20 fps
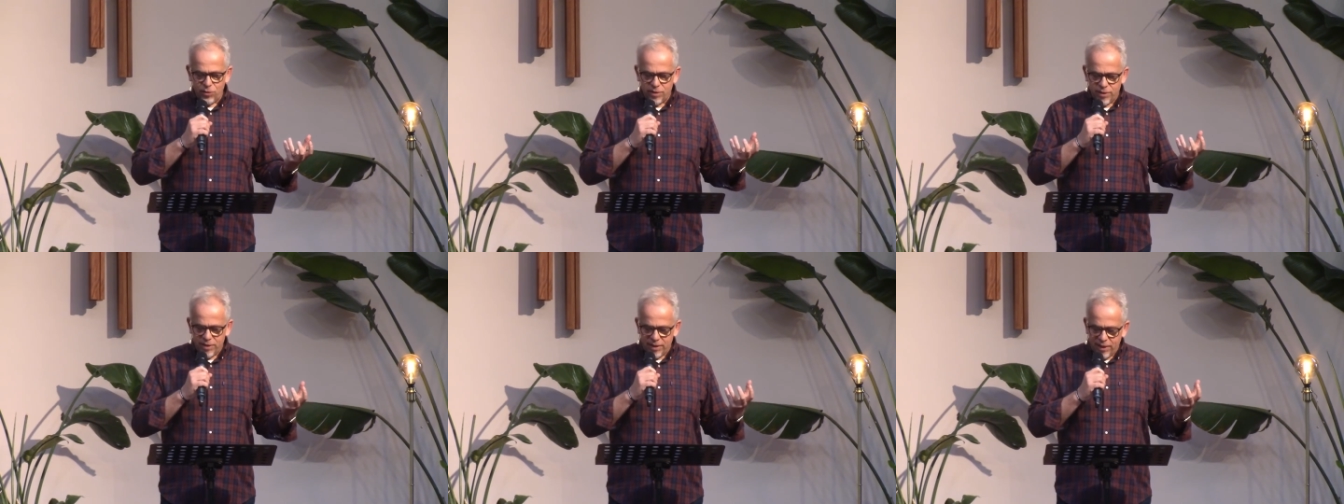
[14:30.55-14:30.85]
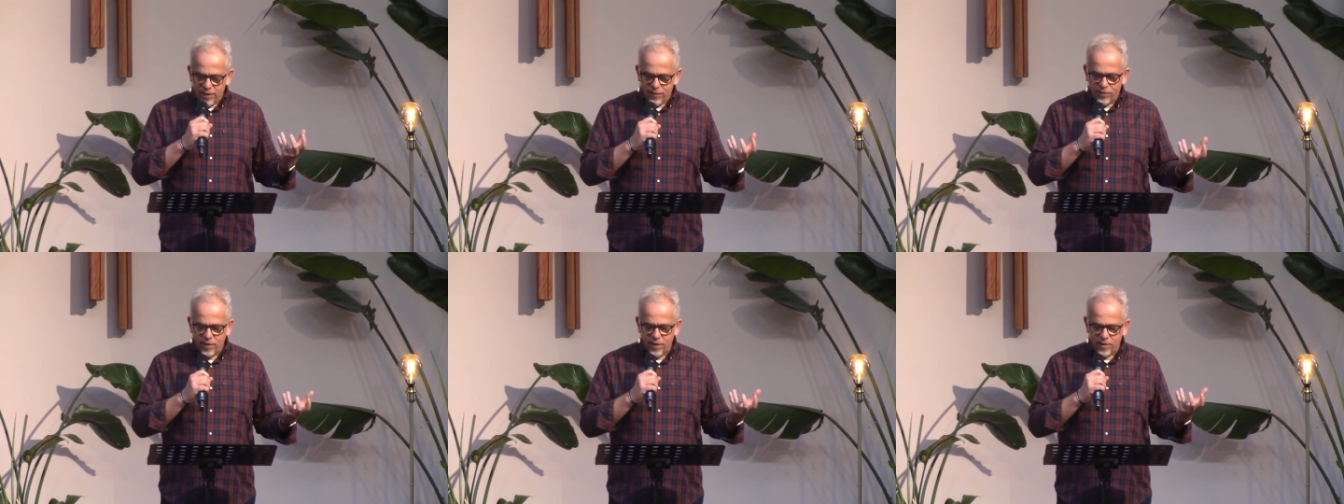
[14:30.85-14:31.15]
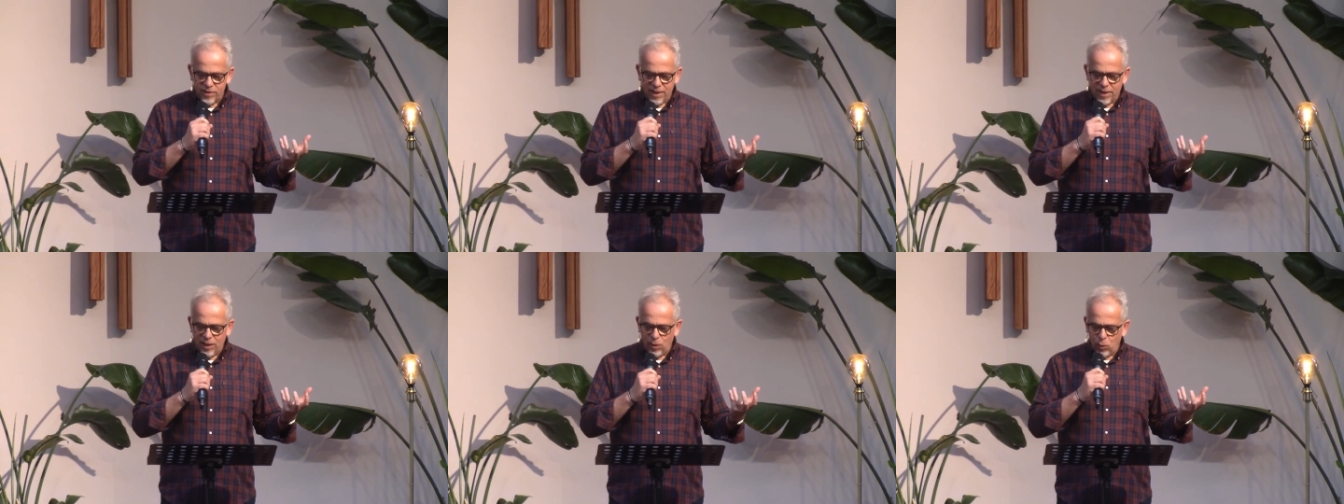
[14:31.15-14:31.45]
See if
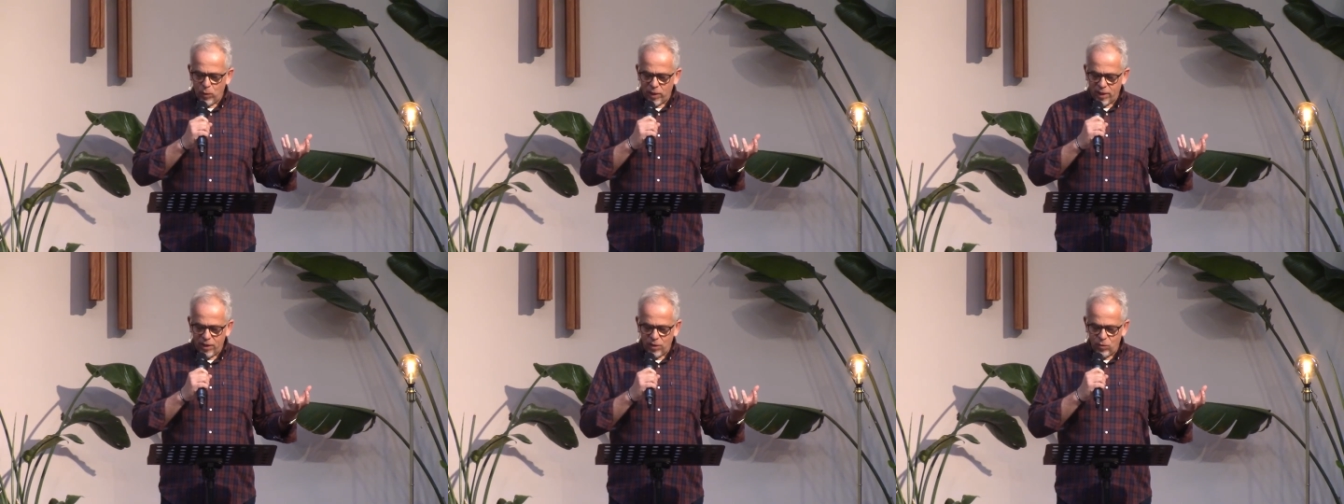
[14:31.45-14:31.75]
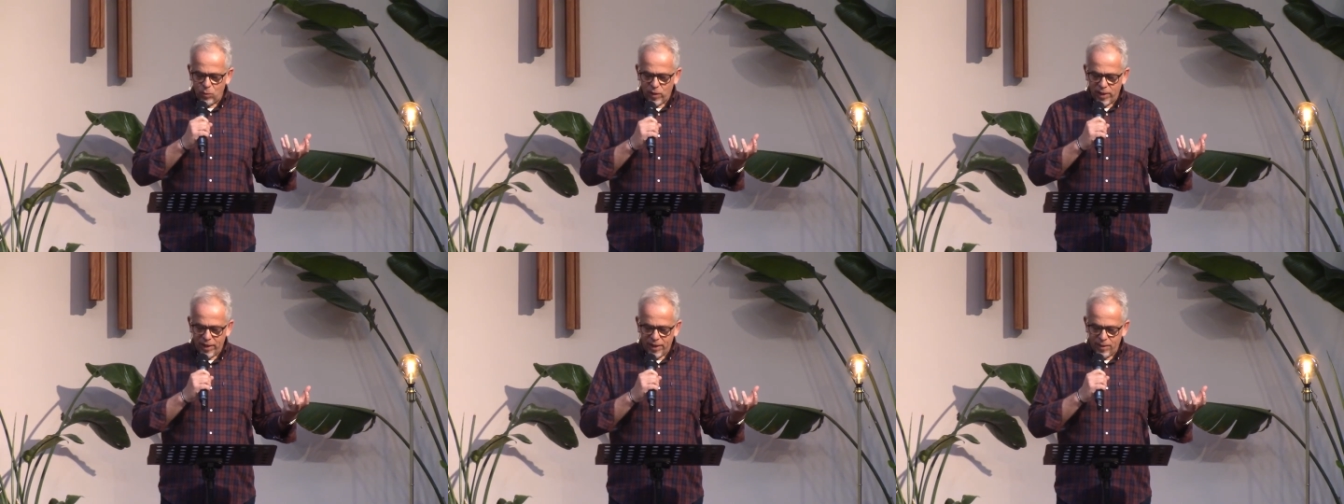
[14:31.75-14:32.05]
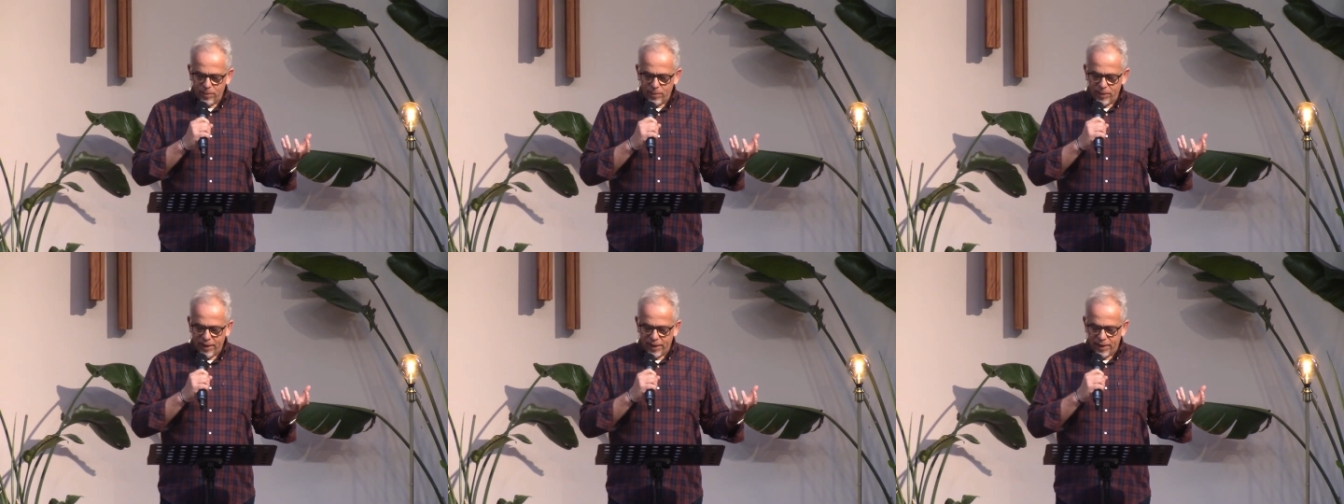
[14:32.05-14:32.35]
there's any wicked way
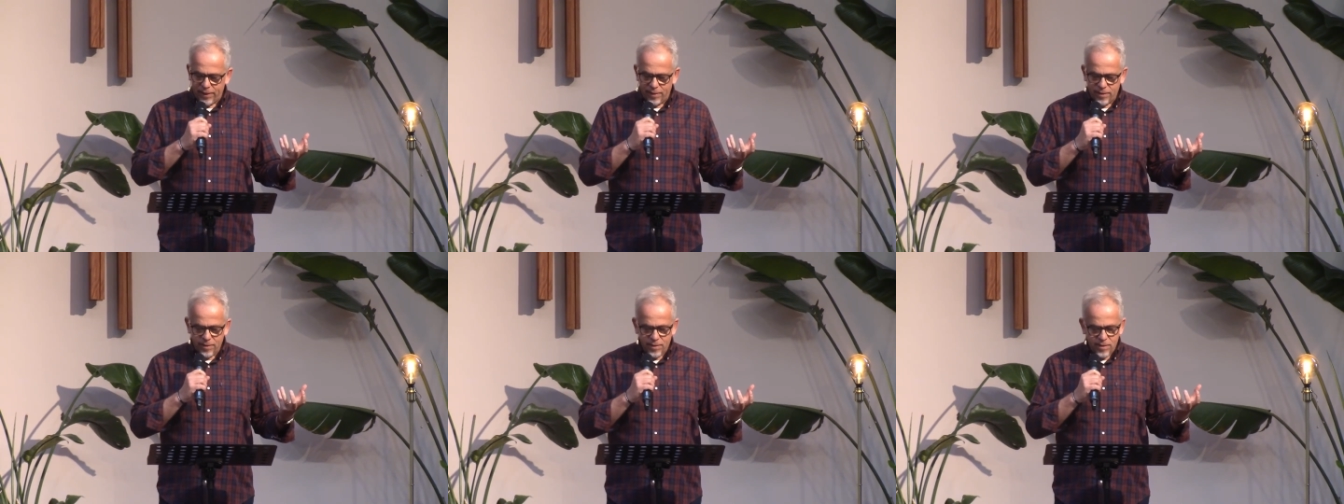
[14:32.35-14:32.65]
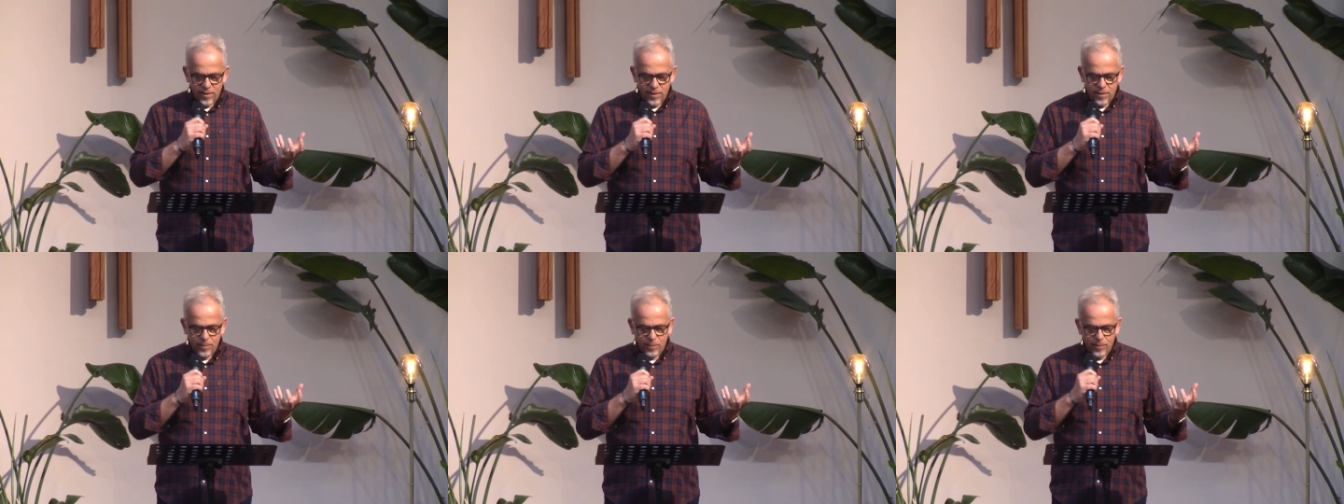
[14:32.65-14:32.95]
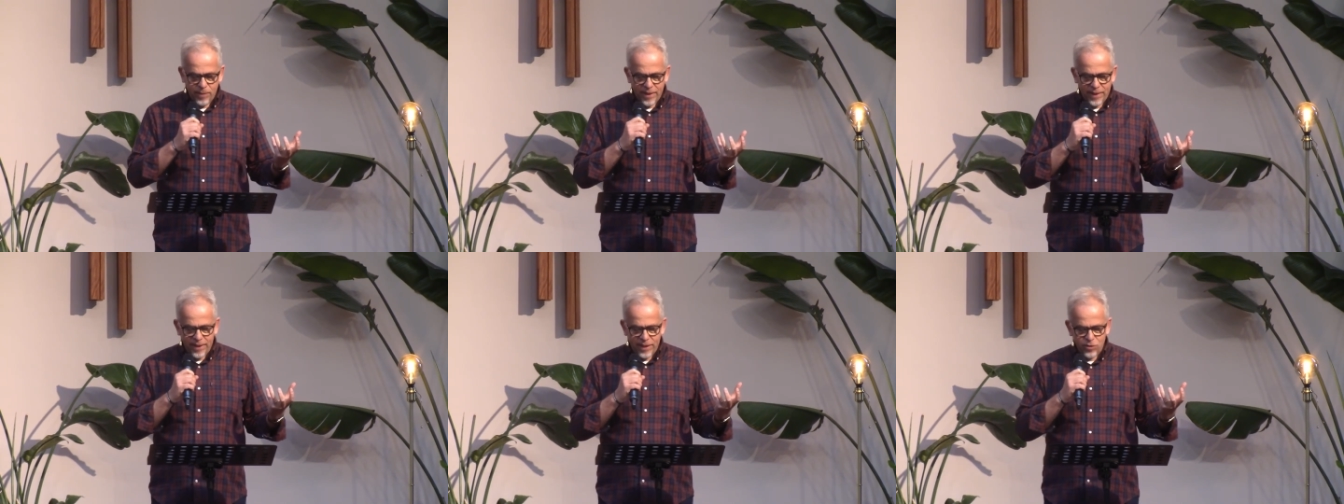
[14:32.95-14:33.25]
in me.
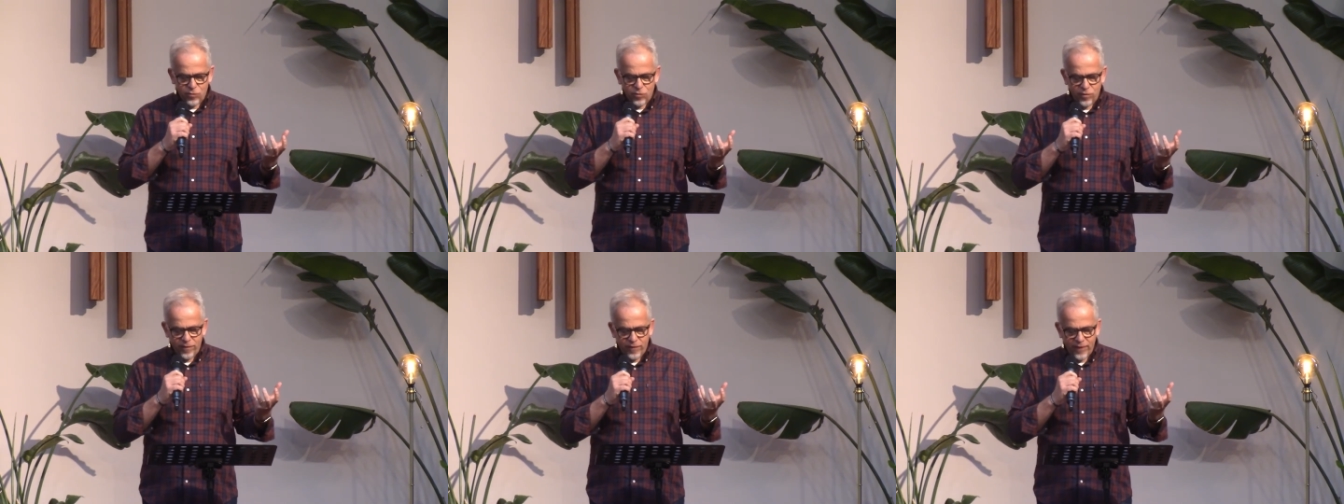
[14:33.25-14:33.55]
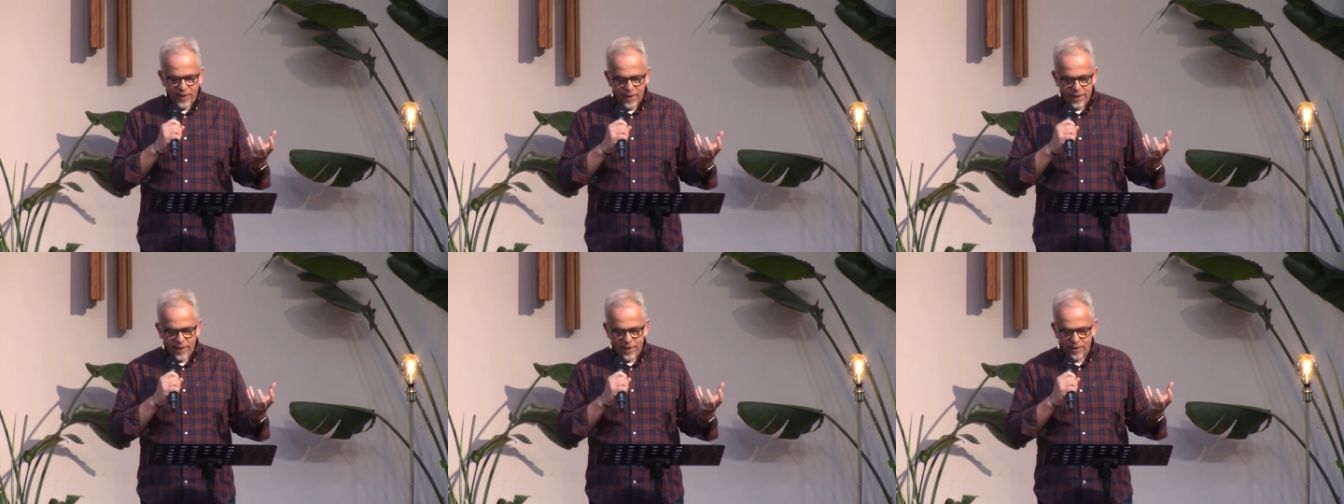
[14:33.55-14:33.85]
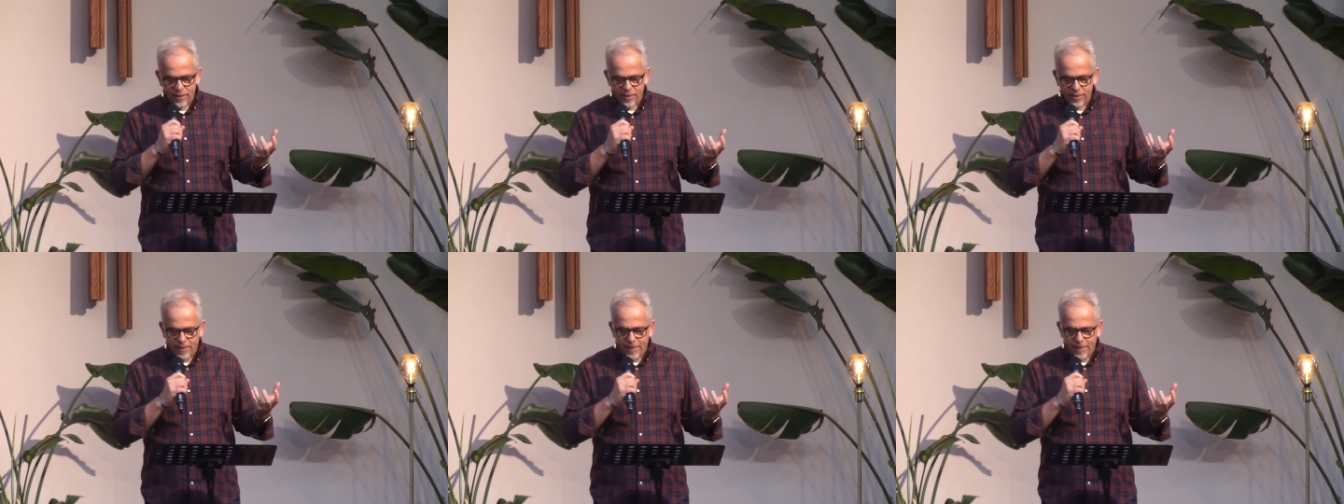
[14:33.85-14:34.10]
Please reveal it.